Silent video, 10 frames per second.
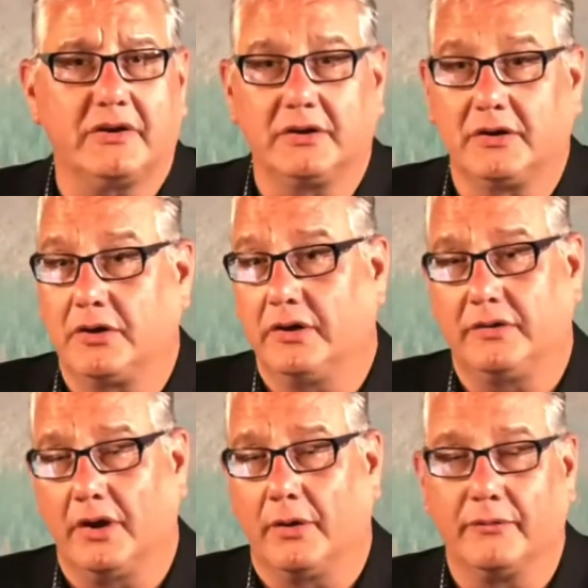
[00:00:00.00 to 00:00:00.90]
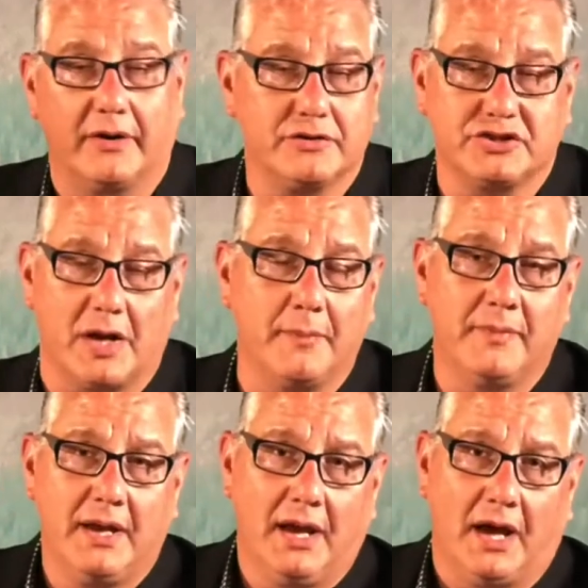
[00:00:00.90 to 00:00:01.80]
And there's
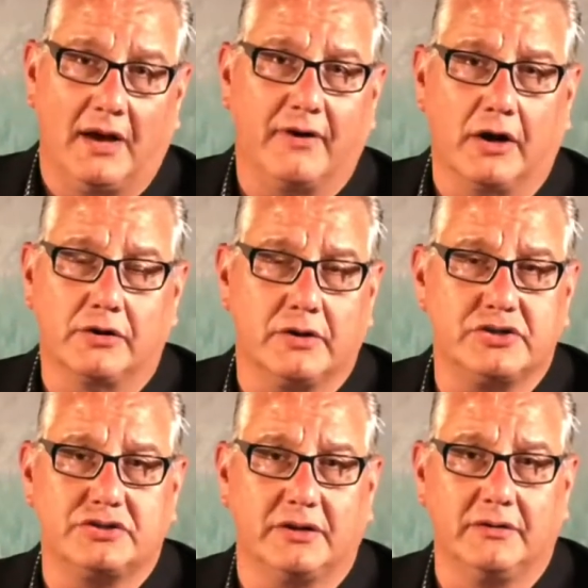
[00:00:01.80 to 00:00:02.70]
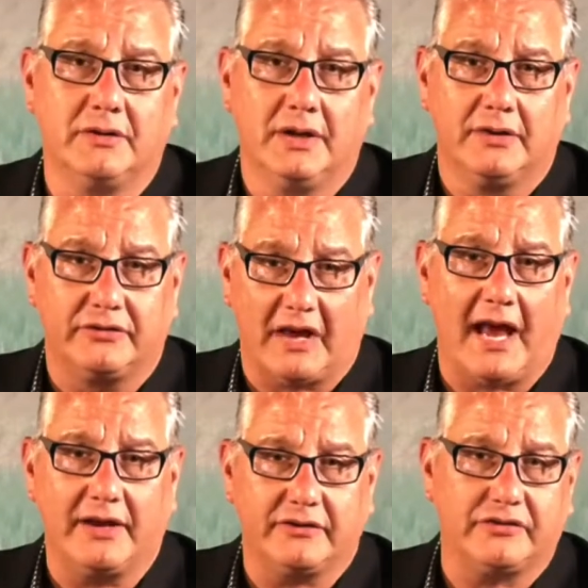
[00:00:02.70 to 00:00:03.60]
some of our Christian
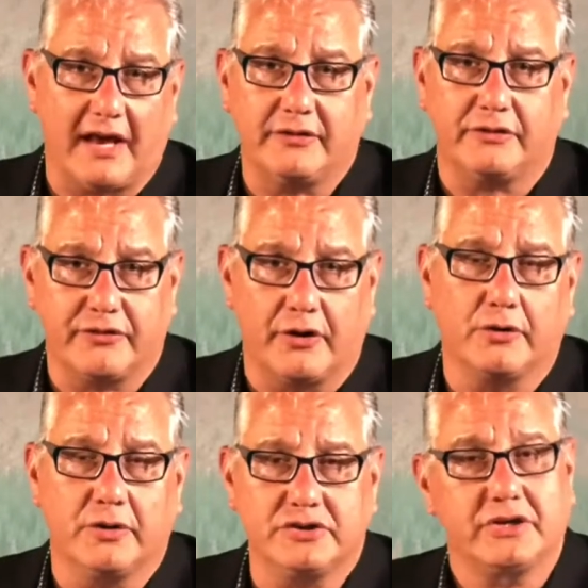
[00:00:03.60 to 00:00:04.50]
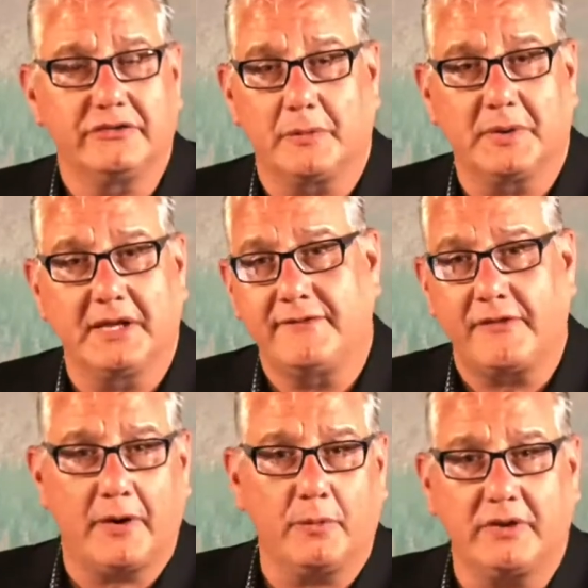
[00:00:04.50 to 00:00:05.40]
scientists that are Christians that believe
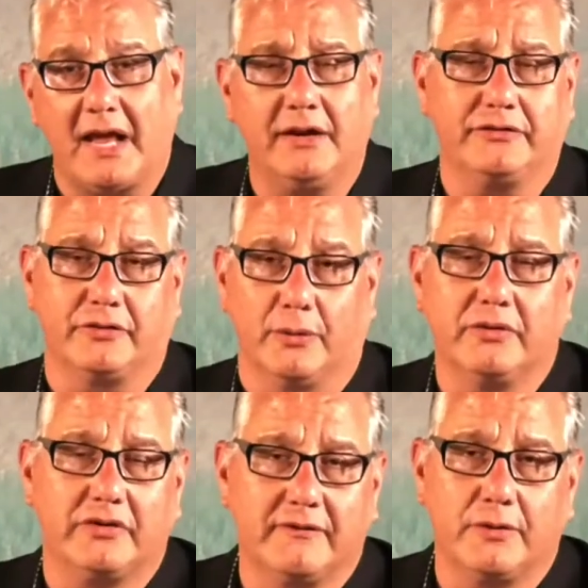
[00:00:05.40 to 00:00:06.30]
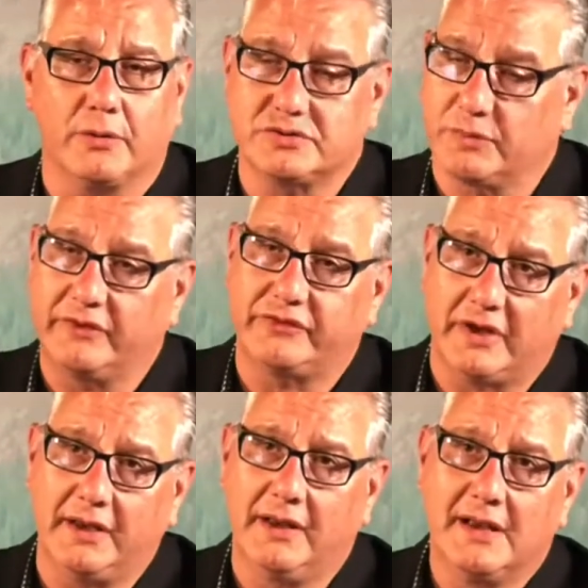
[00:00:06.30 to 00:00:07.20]
that there were dinosaurs. And of course, we
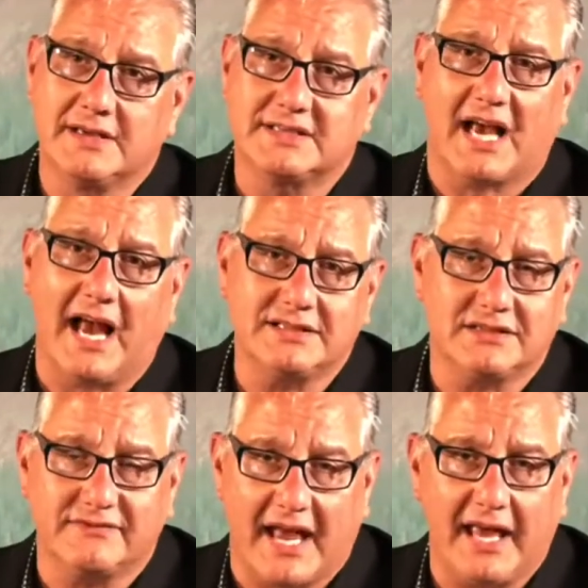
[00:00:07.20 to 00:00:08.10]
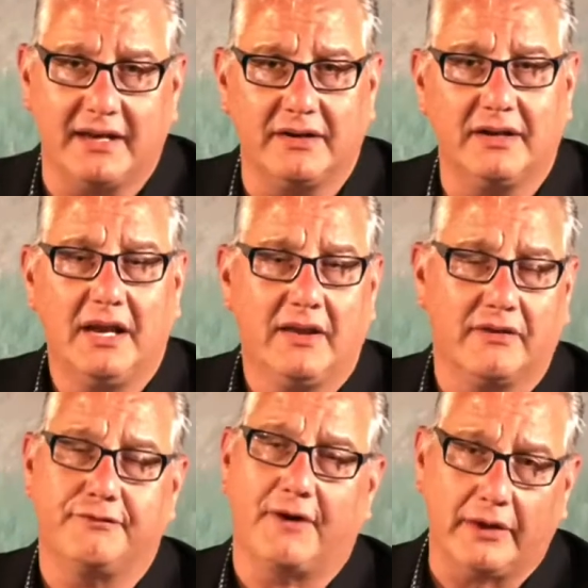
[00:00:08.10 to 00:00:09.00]
see signs of that in
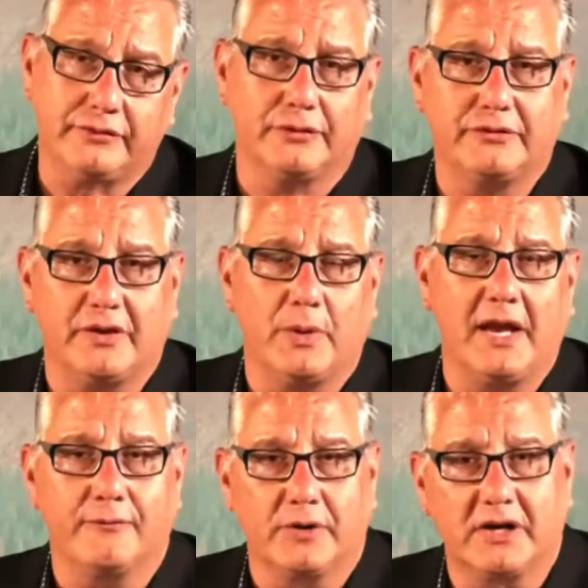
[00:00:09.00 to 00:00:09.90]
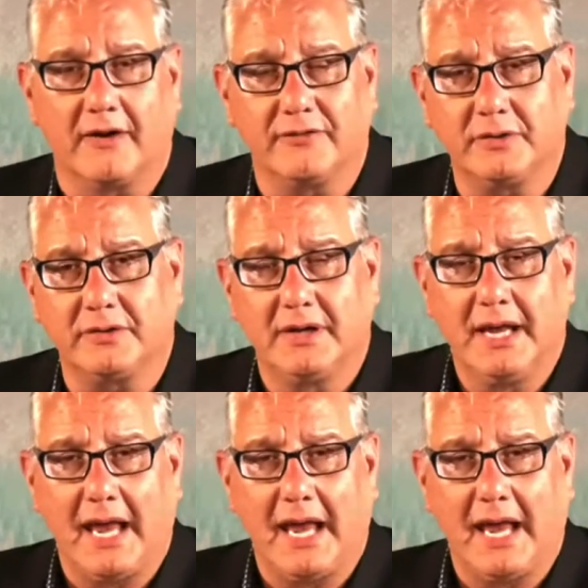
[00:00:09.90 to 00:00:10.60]
the fossils that we have recovered.